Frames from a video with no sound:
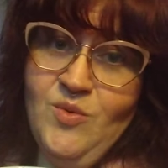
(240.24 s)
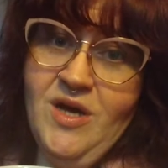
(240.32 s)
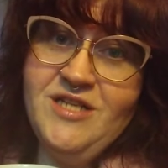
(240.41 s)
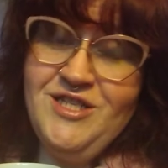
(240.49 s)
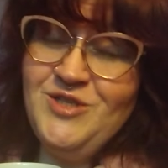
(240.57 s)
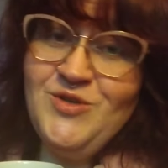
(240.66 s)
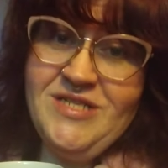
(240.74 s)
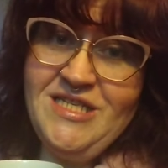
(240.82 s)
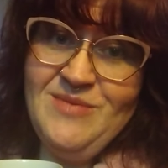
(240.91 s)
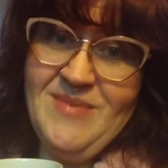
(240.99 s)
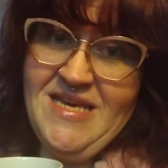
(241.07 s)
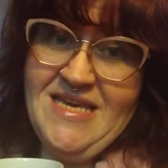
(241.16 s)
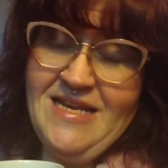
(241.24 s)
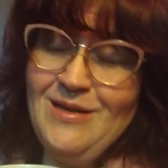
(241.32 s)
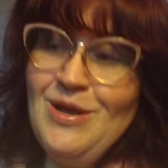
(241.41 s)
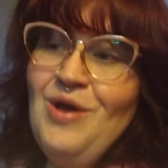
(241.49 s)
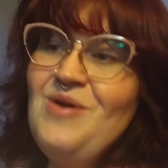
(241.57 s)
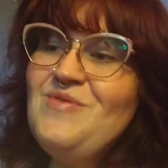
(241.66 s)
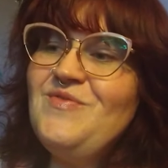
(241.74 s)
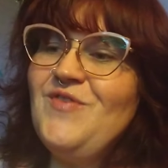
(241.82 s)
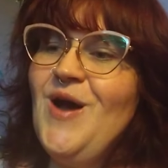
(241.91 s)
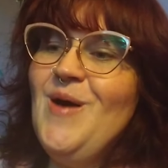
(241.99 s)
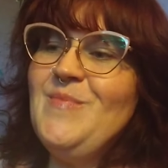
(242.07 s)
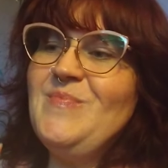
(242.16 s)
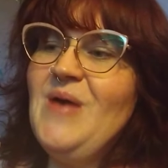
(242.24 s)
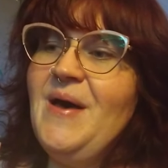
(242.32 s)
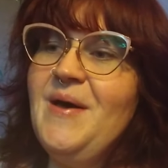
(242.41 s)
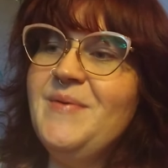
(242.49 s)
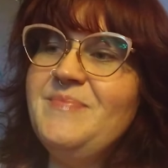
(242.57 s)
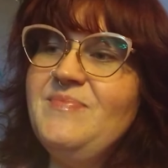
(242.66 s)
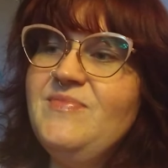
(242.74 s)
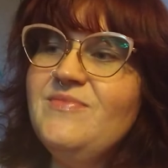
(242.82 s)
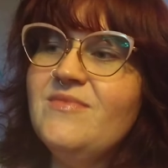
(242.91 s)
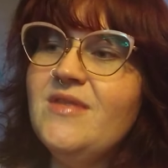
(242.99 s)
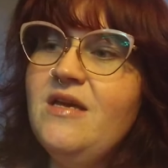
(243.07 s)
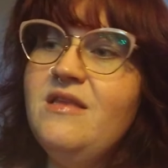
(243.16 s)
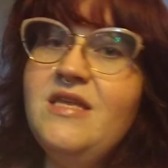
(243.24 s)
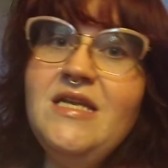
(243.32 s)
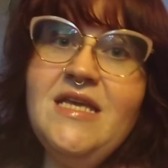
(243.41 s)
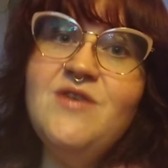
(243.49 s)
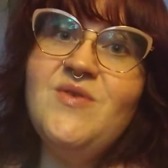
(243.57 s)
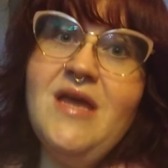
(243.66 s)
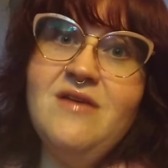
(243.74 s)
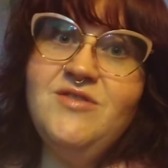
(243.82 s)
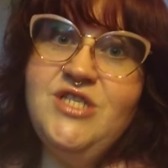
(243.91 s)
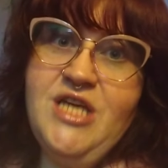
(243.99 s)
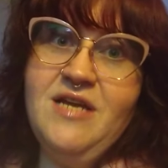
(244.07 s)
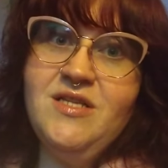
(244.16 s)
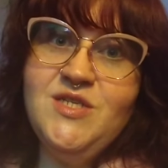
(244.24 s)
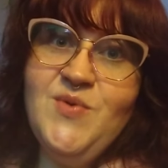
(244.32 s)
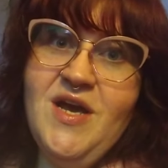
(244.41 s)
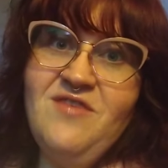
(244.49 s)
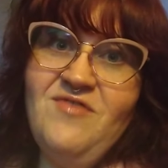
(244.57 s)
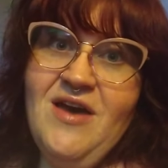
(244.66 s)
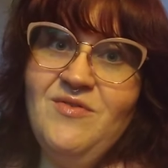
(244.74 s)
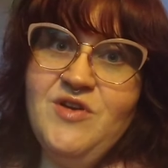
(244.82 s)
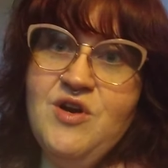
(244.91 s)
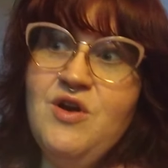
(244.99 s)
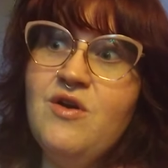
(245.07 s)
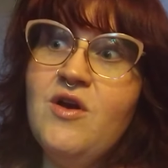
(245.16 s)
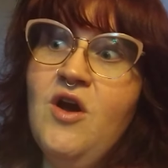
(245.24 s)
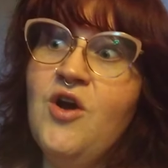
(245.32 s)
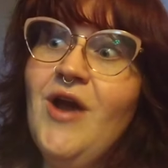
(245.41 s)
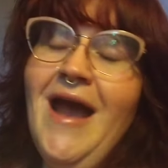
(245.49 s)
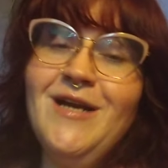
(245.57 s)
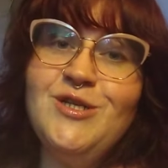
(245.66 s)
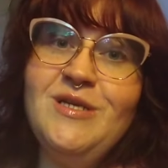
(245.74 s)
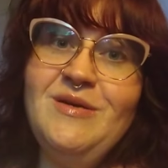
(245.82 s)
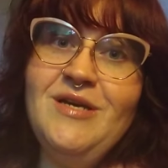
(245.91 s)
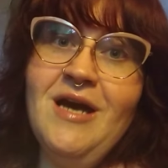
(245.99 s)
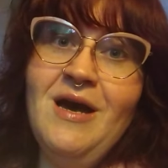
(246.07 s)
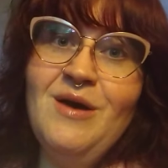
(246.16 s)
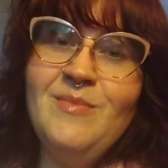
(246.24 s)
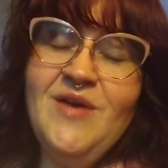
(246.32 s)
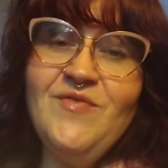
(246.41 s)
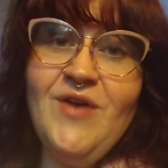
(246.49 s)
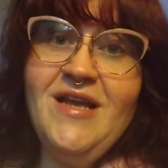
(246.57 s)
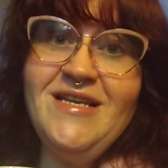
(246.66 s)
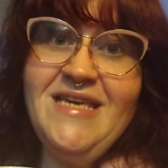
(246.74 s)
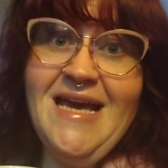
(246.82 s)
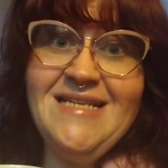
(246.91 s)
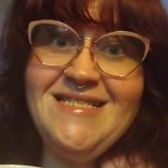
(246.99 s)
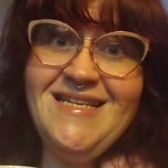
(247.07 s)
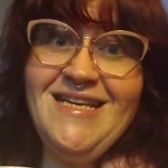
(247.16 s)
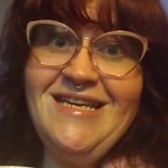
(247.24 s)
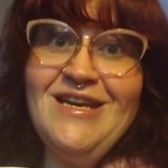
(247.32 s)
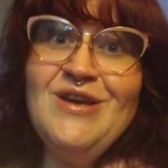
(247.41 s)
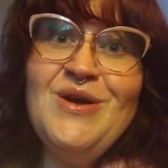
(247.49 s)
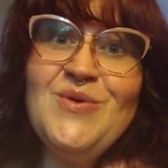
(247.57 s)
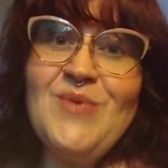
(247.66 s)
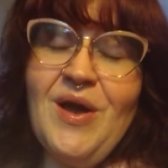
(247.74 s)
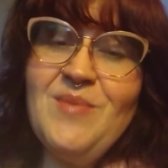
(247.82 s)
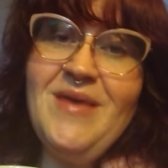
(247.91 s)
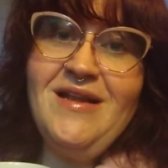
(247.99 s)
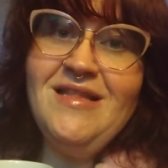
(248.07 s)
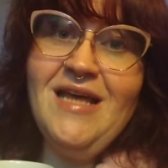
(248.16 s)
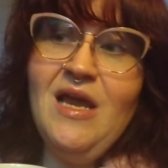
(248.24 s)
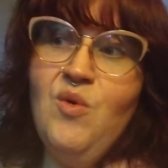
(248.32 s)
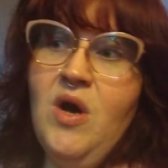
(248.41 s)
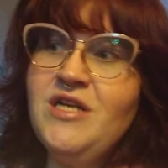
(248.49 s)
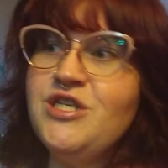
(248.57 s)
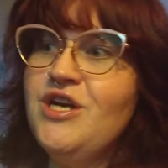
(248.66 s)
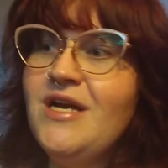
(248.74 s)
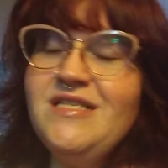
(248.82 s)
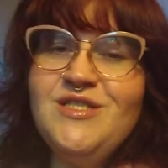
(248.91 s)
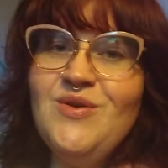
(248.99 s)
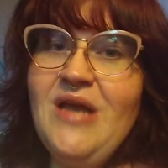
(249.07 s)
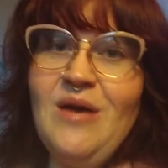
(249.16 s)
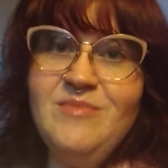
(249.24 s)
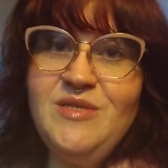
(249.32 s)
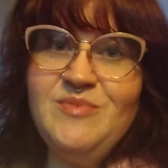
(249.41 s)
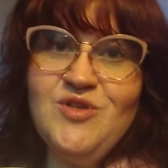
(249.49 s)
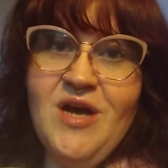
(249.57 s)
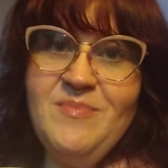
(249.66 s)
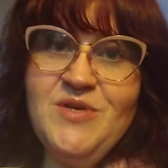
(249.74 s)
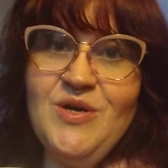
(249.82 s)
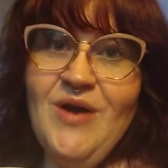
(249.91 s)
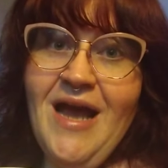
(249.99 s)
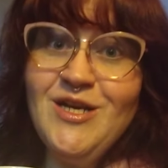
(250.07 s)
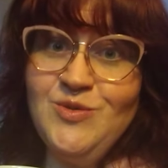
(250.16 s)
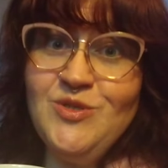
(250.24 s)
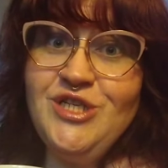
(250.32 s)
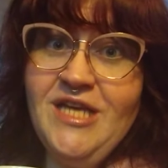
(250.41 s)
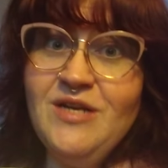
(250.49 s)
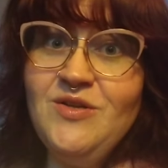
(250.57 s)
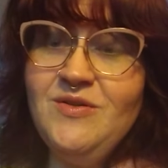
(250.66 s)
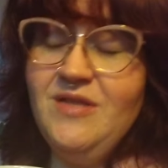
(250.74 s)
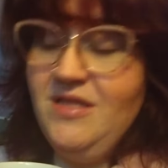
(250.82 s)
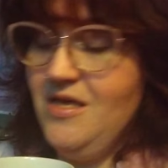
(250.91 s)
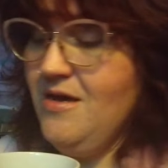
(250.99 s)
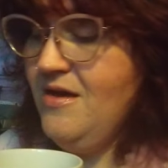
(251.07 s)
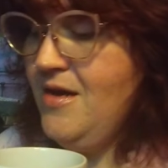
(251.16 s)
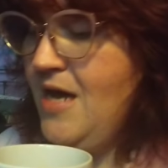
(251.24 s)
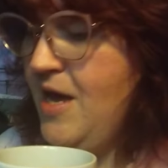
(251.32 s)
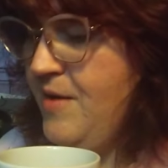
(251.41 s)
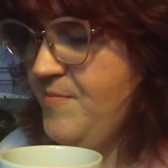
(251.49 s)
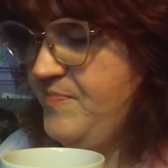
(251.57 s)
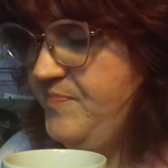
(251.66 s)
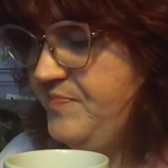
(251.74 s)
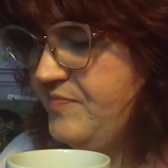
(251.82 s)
watch is Christy Meakin from um the Neo Nails channel is where I found her, or actually, uh, my friend Cassidy recommended that I watch her, and so now I'm subscribed to her actual channel, the um,